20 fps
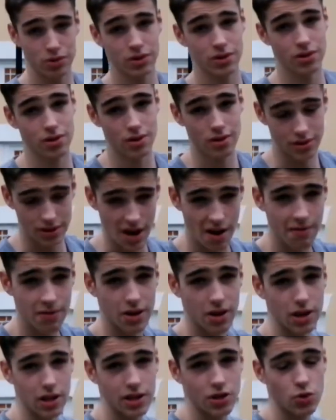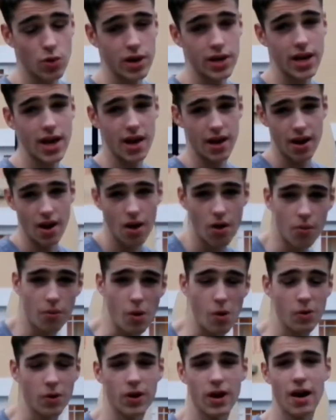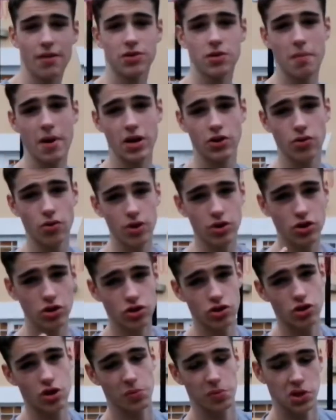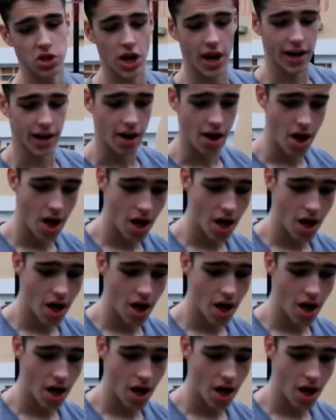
was definitely 28, but we're gonna have to measure it just to double check.